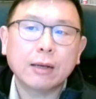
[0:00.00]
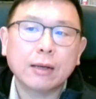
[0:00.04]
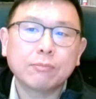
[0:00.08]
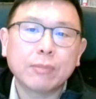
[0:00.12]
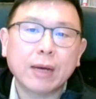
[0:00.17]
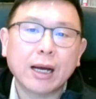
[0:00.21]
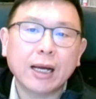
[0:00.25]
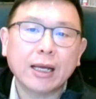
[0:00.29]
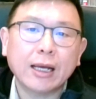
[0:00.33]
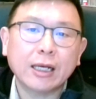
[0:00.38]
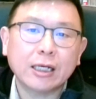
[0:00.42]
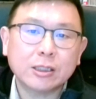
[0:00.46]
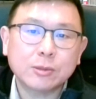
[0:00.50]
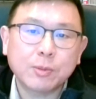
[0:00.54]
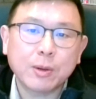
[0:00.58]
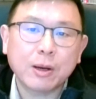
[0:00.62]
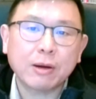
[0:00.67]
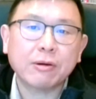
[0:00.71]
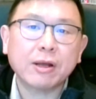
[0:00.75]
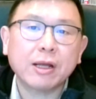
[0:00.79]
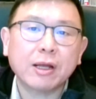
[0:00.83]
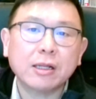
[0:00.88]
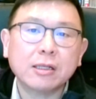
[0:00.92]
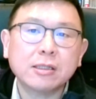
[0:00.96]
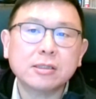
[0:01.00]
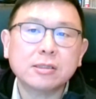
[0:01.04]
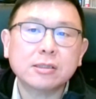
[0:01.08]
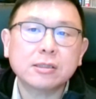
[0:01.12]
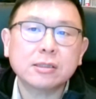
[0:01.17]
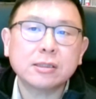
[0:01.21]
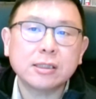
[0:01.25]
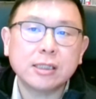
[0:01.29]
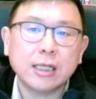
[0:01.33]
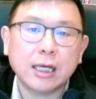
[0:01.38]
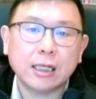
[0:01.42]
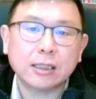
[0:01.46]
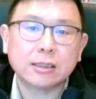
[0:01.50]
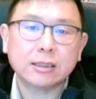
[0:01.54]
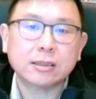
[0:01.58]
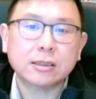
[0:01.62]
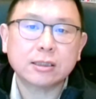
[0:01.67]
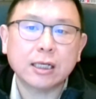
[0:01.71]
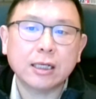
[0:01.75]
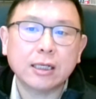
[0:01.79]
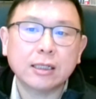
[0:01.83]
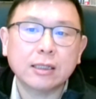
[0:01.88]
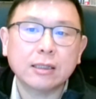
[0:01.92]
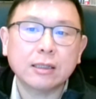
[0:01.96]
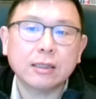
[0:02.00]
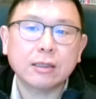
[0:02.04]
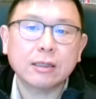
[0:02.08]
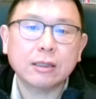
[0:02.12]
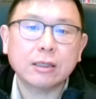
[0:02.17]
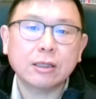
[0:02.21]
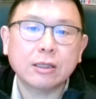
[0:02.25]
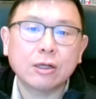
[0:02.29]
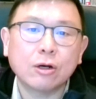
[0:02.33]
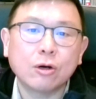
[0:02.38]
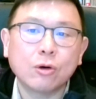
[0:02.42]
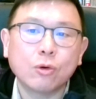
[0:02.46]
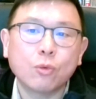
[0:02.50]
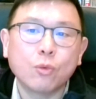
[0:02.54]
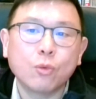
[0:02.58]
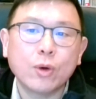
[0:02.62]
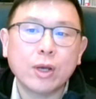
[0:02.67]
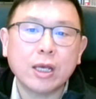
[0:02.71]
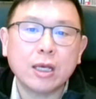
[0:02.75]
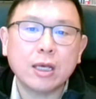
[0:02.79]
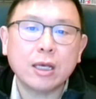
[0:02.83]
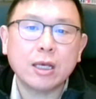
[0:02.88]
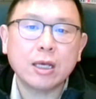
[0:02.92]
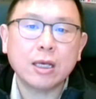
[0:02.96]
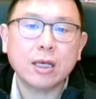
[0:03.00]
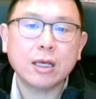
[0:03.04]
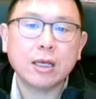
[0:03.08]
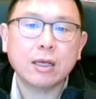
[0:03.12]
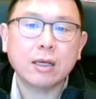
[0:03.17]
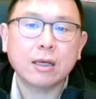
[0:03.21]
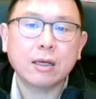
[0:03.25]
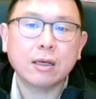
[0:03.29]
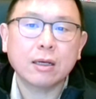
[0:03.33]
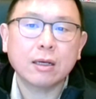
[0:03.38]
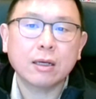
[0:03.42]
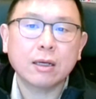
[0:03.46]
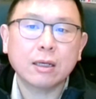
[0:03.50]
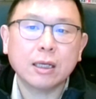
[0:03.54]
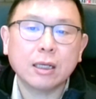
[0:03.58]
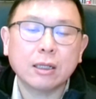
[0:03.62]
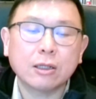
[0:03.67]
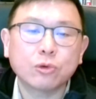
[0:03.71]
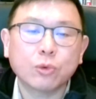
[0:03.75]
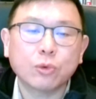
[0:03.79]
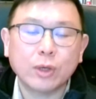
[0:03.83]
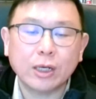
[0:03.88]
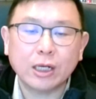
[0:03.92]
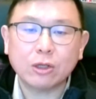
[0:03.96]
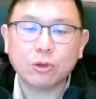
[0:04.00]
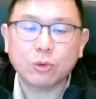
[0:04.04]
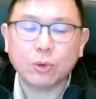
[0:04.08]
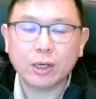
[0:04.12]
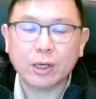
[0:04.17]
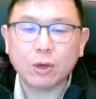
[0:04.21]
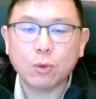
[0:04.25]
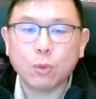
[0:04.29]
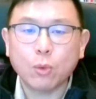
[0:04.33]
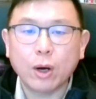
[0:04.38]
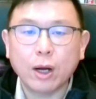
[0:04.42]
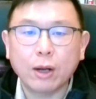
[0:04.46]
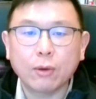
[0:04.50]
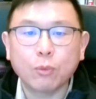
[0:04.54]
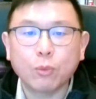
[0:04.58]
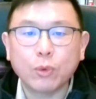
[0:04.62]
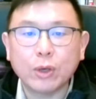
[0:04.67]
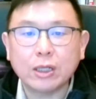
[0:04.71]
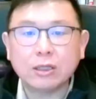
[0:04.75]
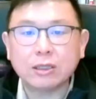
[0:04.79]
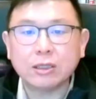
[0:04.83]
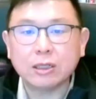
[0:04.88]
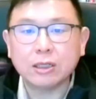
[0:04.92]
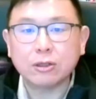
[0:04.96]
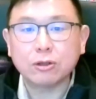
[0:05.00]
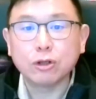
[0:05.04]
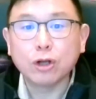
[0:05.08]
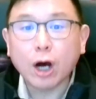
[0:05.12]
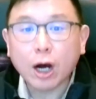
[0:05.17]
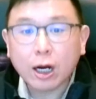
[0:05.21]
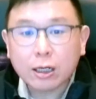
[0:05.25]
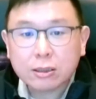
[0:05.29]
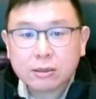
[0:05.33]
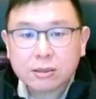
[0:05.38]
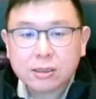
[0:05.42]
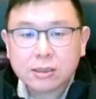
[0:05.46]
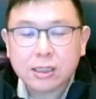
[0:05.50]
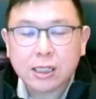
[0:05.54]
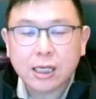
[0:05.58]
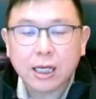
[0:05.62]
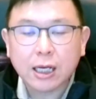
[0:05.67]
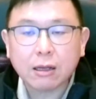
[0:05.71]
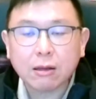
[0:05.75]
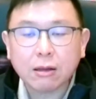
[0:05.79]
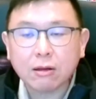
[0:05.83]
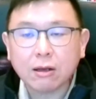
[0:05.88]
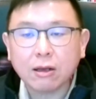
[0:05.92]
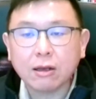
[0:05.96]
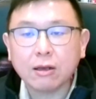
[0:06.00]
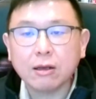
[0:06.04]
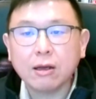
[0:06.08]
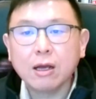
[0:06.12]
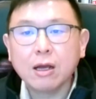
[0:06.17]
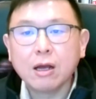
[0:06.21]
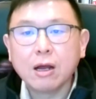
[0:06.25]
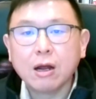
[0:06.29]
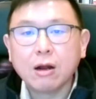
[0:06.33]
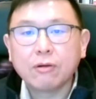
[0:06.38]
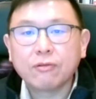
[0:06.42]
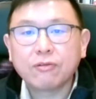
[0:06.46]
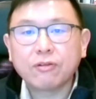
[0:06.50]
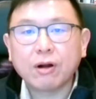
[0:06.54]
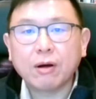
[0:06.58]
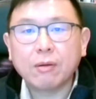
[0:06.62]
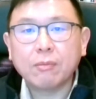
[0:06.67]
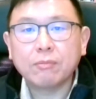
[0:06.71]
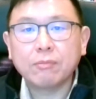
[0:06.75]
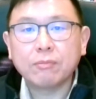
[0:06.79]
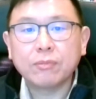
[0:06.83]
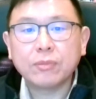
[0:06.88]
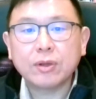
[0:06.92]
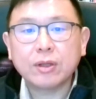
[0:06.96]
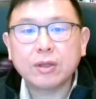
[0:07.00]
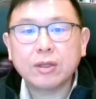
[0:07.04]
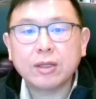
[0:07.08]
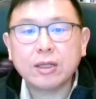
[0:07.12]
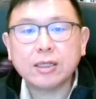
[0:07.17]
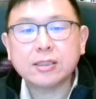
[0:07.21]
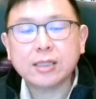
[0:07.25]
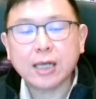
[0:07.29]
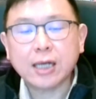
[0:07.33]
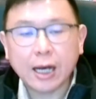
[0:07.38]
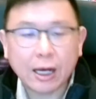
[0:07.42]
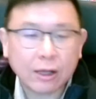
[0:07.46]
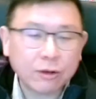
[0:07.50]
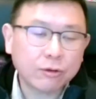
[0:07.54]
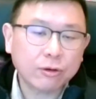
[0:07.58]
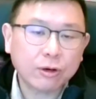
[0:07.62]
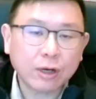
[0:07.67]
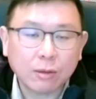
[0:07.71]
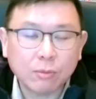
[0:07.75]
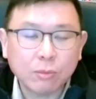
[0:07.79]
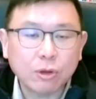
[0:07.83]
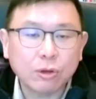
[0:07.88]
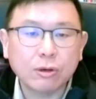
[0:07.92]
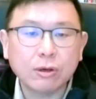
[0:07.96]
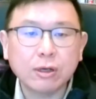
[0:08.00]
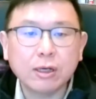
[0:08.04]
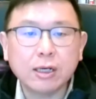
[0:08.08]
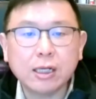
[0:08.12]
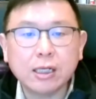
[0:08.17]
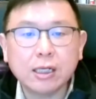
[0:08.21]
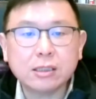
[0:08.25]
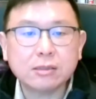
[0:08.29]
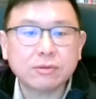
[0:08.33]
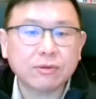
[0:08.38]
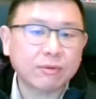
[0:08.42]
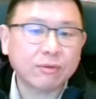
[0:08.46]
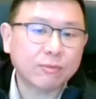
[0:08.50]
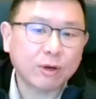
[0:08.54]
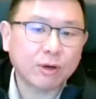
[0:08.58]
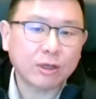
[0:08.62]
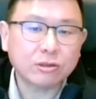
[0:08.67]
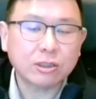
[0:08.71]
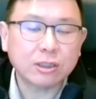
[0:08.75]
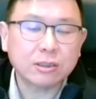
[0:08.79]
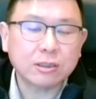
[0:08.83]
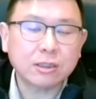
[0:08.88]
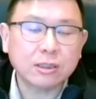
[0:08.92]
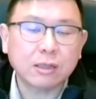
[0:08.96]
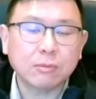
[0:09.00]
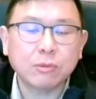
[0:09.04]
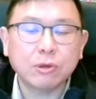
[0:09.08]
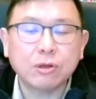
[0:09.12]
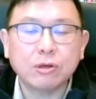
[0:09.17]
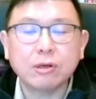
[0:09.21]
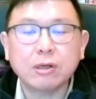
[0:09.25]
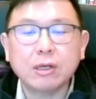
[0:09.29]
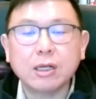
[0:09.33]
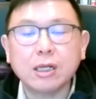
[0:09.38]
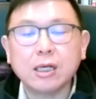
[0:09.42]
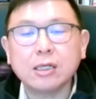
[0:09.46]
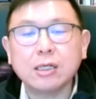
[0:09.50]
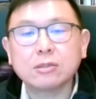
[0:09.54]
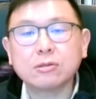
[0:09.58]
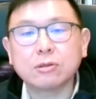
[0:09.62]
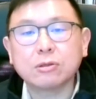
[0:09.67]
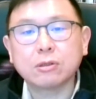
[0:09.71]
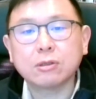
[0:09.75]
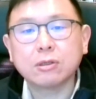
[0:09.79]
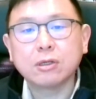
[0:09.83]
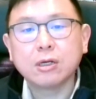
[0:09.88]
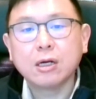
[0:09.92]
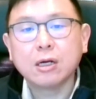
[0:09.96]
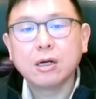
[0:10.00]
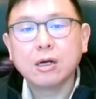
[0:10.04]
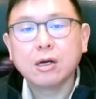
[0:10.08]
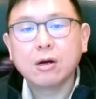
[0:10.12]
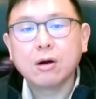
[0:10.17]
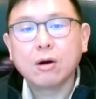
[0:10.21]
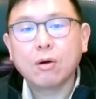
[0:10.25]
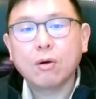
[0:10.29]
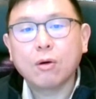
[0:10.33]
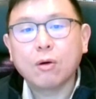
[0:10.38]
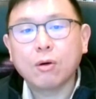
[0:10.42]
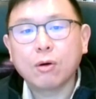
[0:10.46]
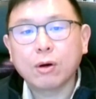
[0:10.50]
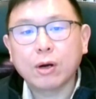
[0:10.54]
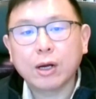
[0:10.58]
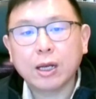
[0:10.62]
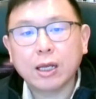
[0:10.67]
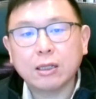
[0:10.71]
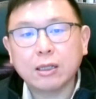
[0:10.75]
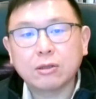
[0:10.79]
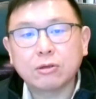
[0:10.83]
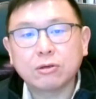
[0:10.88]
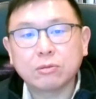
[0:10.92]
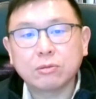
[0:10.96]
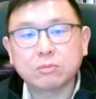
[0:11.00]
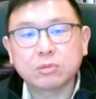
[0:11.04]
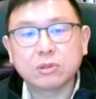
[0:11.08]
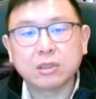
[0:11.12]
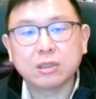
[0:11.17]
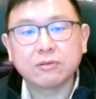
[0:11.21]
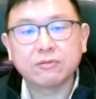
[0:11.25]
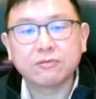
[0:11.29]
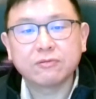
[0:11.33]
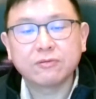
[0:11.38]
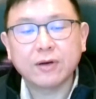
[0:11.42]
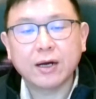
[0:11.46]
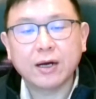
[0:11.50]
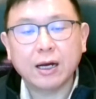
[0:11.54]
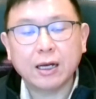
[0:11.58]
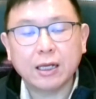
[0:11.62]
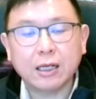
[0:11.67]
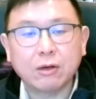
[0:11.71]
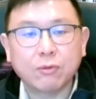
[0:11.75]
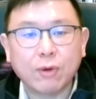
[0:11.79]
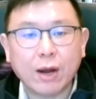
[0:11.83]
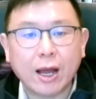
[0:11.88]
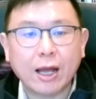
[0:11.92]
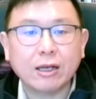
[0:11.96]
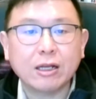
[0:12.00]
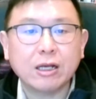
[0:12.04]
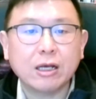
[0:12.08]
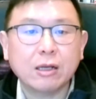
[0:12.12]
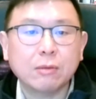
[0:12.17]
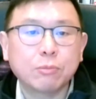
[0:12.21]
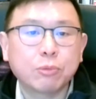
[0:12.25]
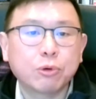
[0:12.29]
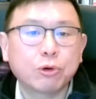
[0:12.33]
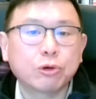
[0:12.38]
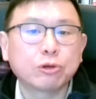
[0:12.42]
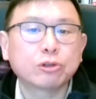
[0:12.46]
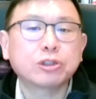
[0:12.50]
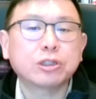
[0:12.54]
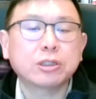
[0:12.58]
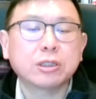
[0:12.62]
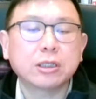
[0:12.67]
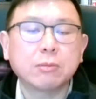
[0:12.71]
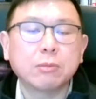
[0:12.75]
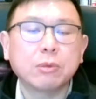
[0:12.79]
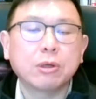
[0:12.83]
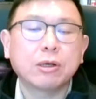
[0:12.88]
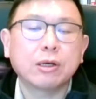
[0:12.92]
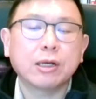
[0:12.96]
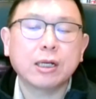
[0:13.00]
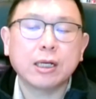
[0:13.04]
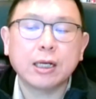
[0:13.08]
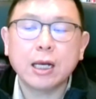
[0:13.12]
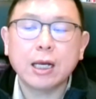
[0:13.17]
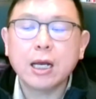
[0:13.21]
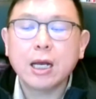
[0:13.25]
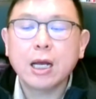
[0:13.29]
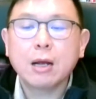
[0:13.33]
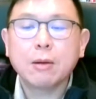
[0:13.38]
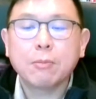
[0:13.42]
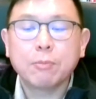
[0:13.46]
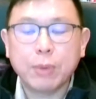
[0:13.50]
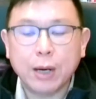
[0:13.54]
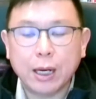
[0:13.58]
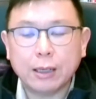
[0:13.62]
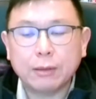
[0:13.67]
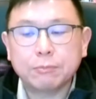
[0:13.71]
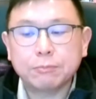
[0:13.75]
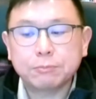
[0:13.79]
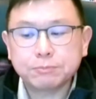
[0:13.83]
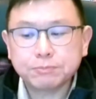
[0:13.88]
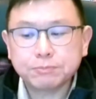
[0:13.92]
My experience, yes, we in 2021 we did not see anything from these other communities, from Russian communities, or in terms of Iranian Persian community. But